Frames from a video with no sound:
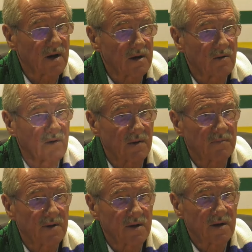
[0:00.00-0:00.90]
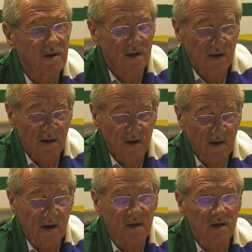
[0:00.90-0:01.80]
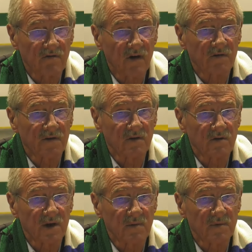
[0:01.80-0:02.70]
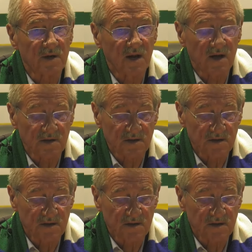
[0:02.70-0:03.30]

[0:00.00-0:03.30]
are corrupt and involved in corrupt dealings.